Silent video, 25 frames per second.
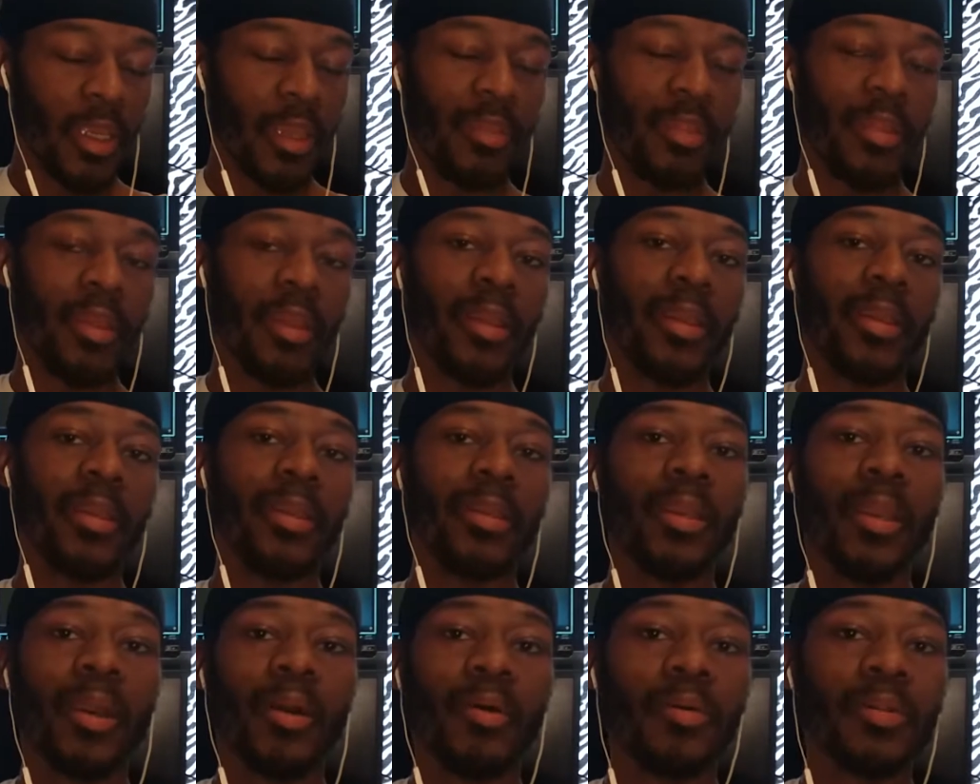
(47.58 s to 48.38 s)
And there he
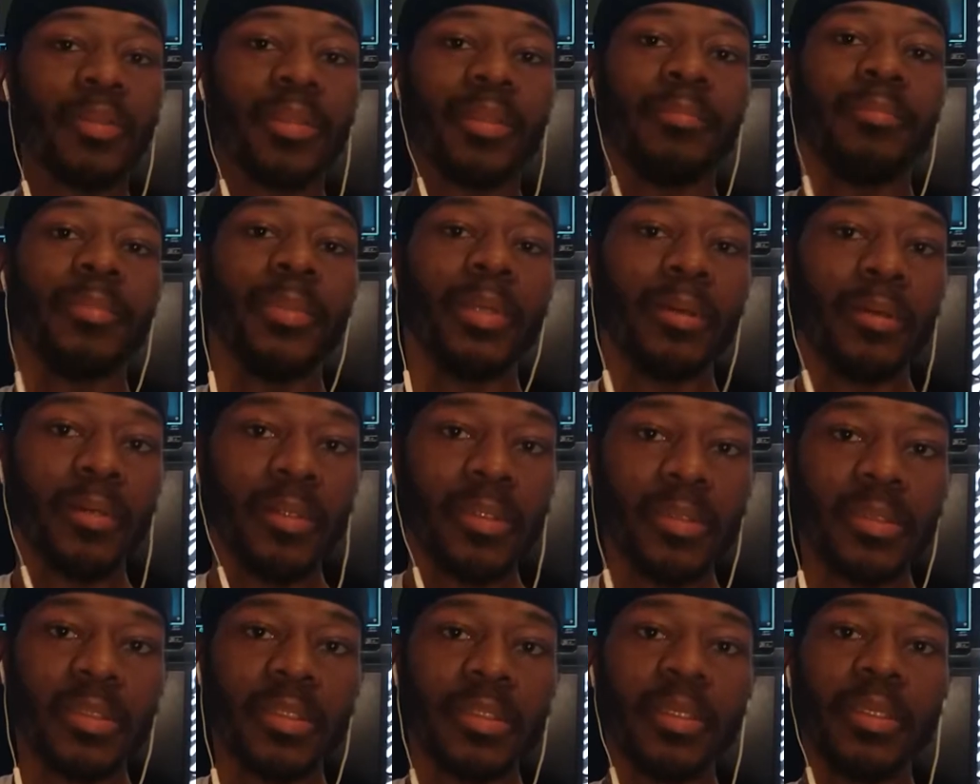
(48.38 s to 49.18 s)
go with the
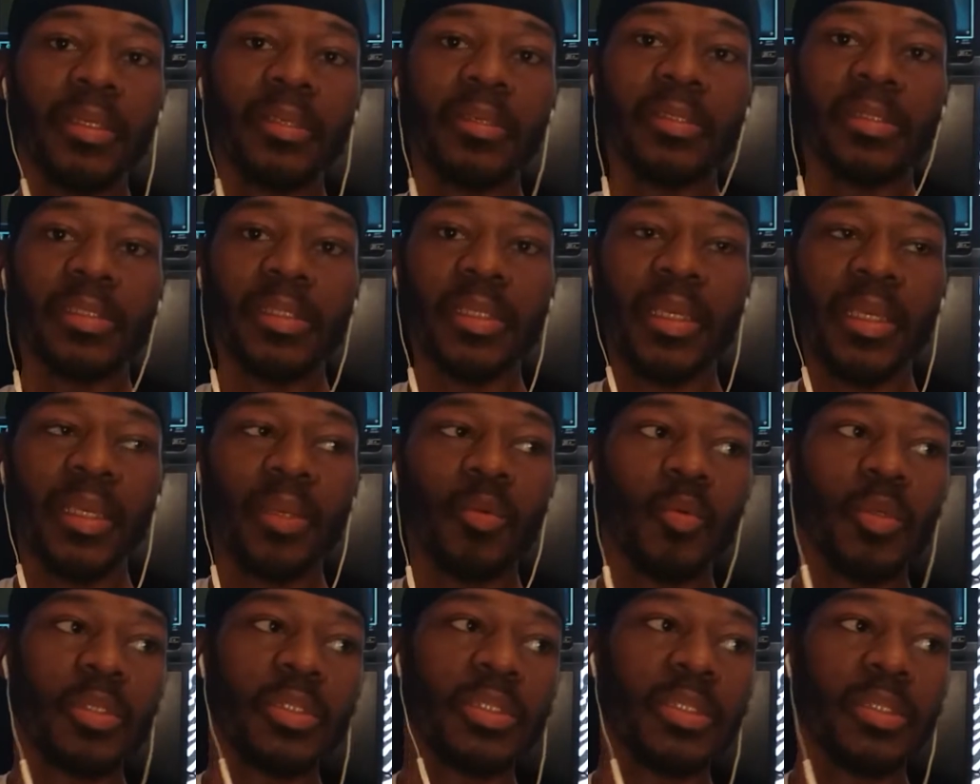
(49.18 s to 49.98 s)
millions of years
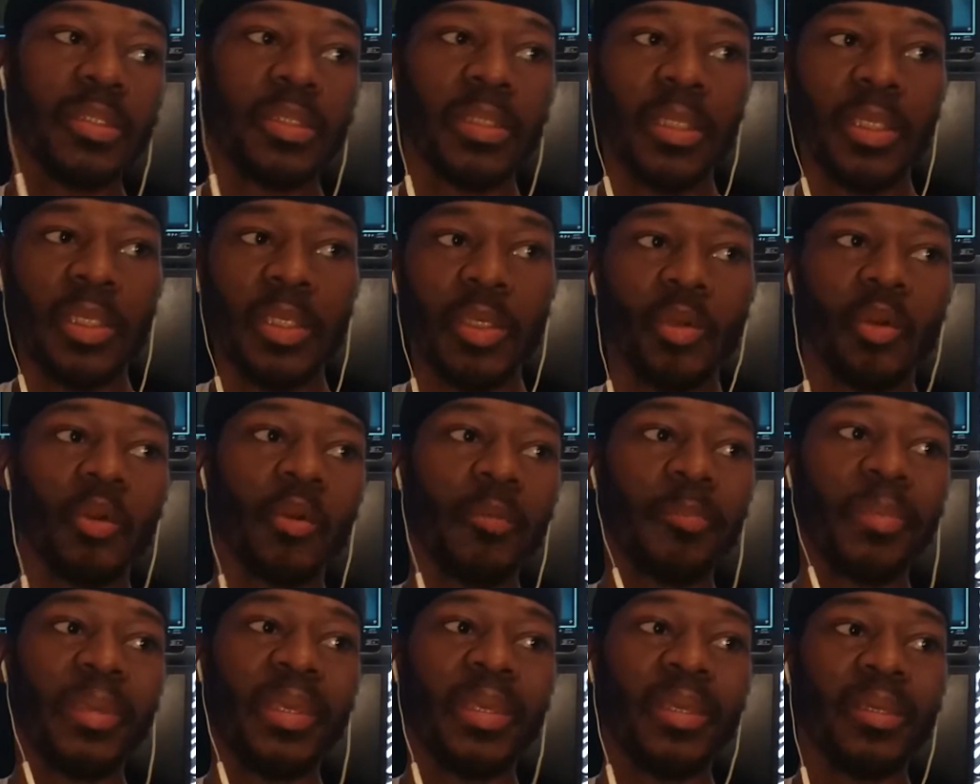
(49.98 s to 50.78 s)
again, which is a
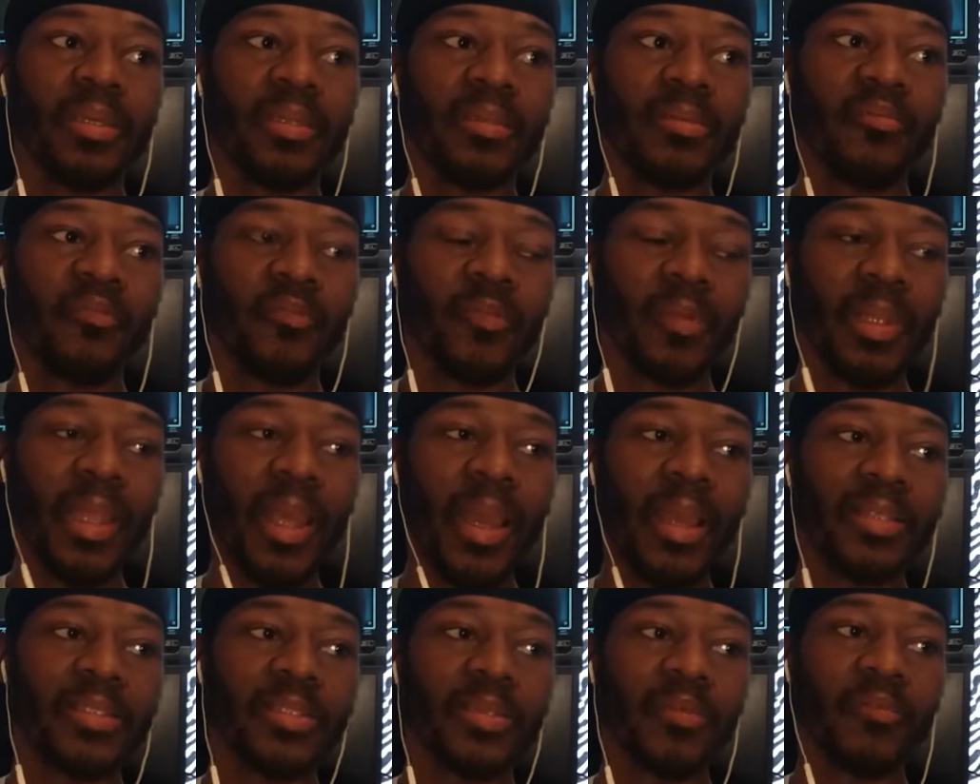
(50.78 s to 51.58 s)
European
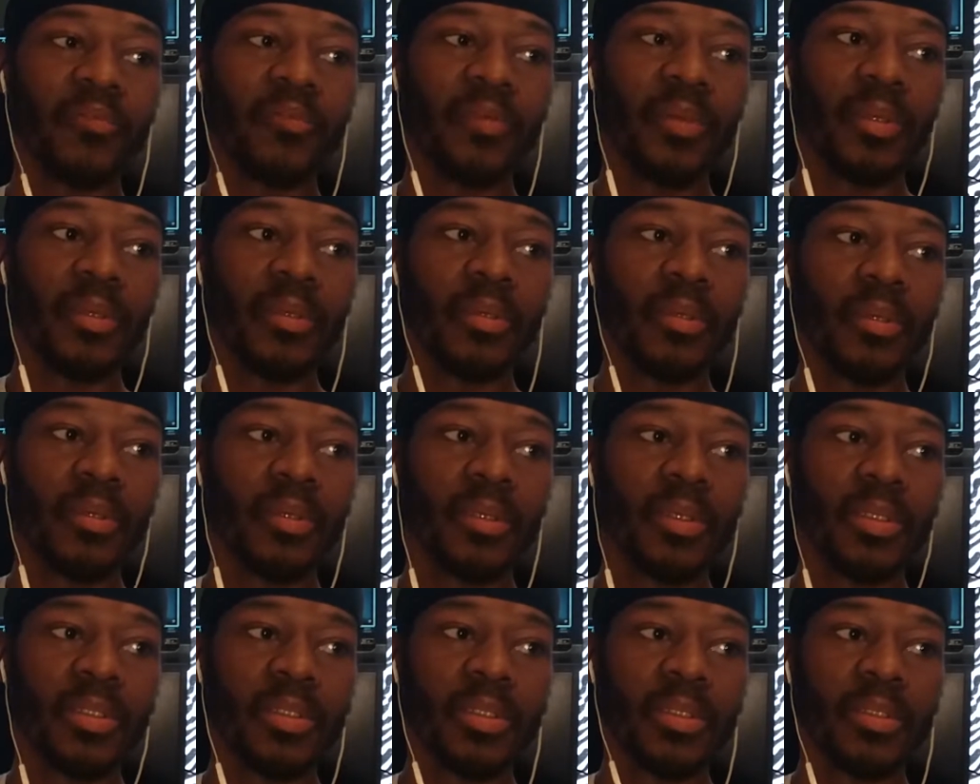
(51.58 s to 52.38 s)
philosophy.
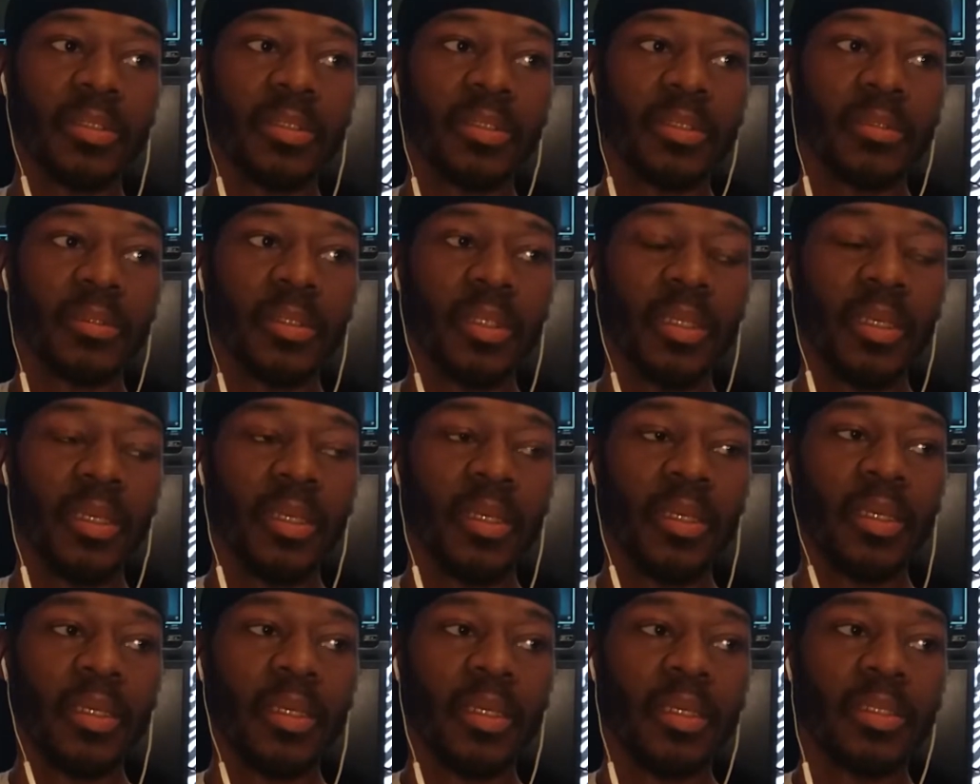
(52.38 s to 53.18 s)
It's a,
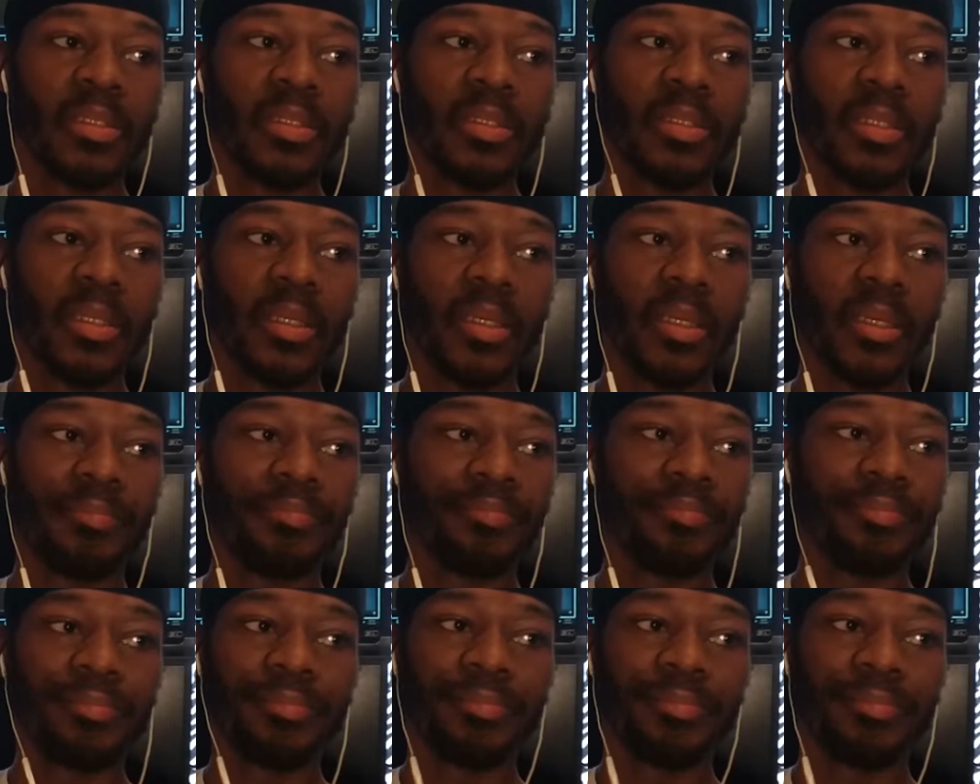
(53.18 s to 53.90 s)
it's a,